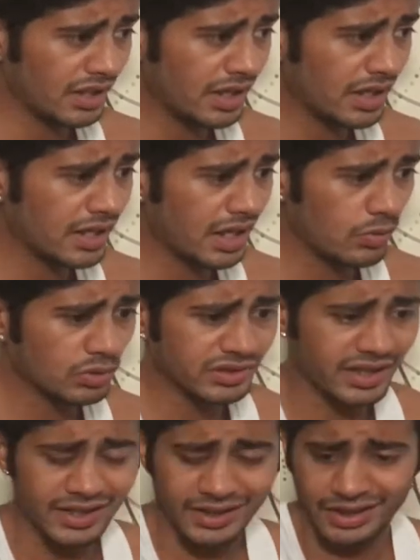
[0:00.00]
And I was
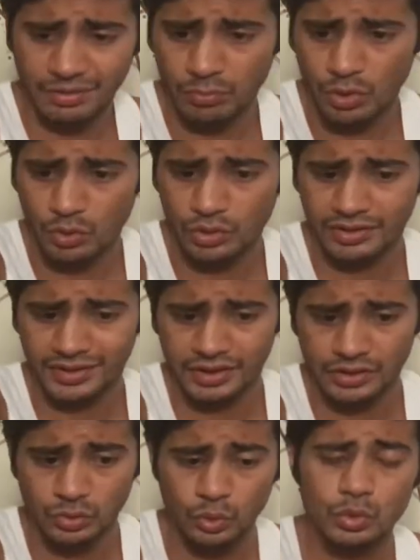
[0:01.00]
getting about
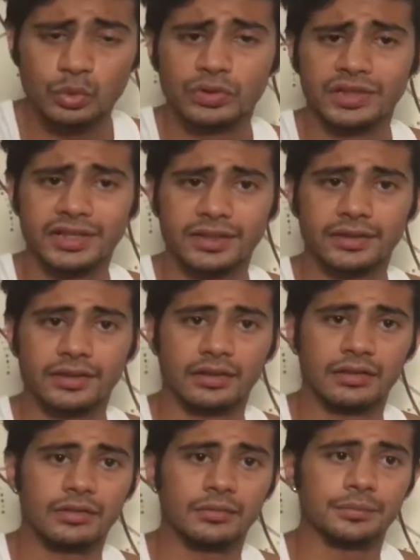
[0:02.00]
2 to 3,
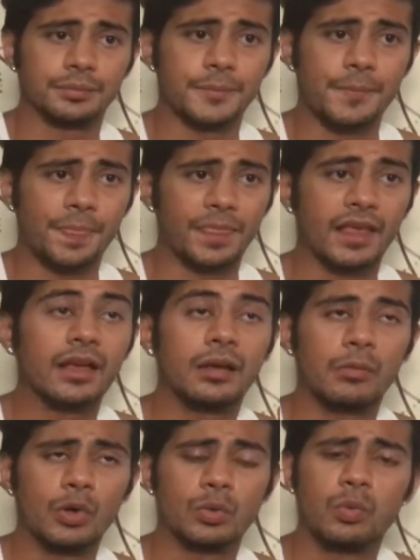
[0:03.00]

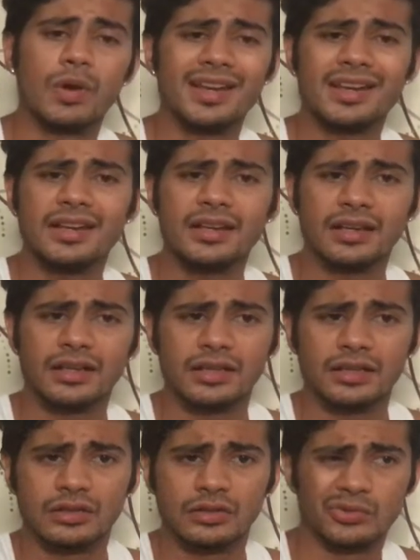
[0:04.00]
about
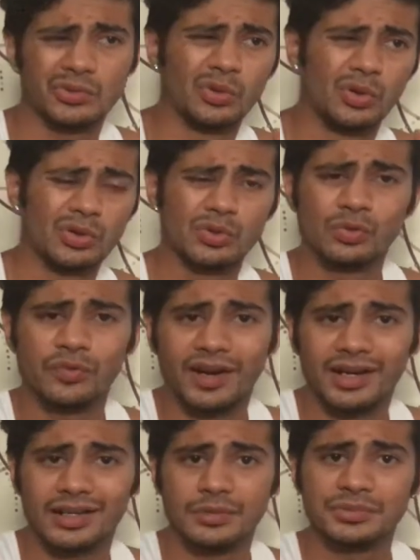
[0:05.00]
1 or 2
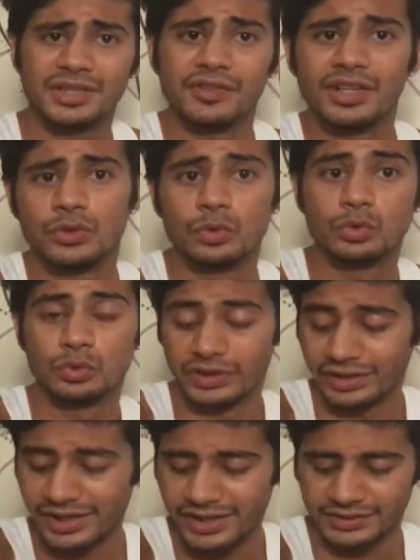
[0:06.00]
fat lumps every 2 to
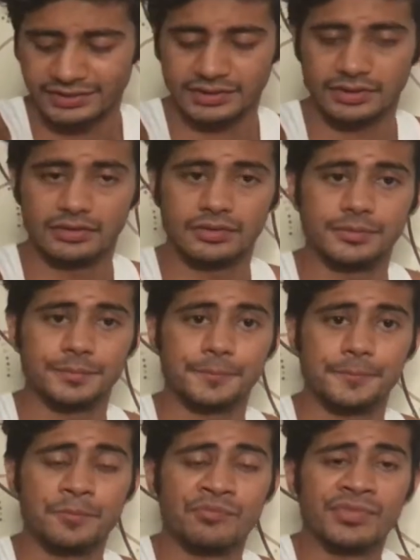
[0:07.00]
3 days
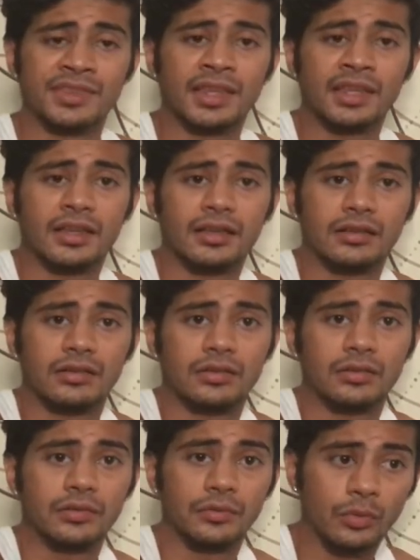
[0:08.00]
on
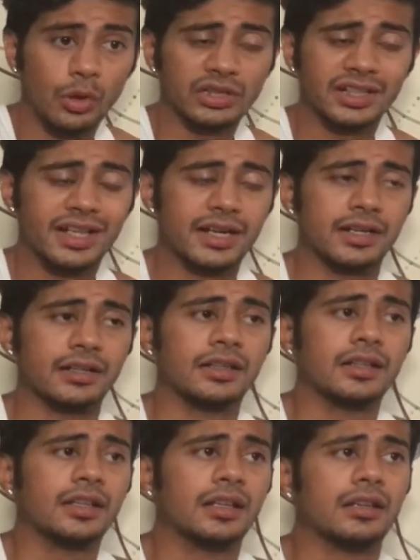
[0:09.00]
the diet.
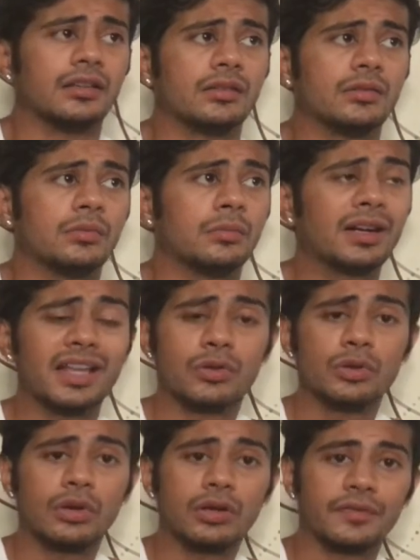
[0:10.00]
But I
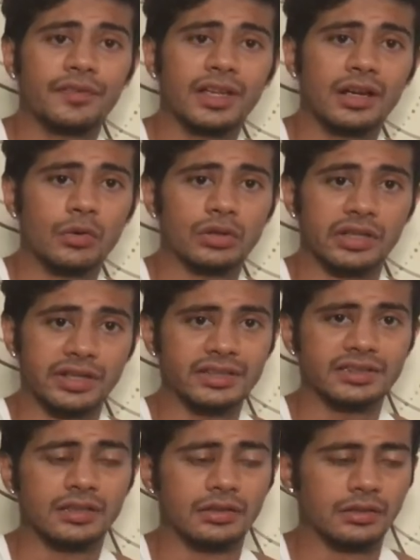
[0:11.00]
could not figure out the
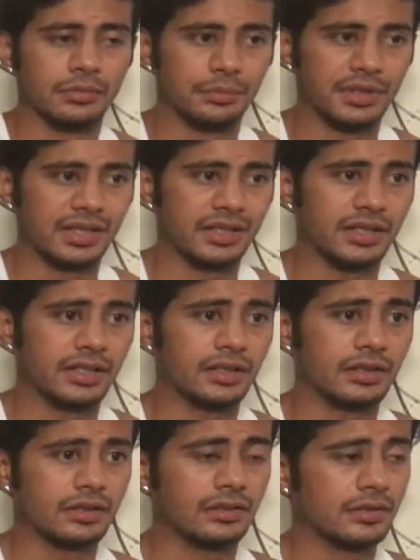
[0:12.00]
reason behind it.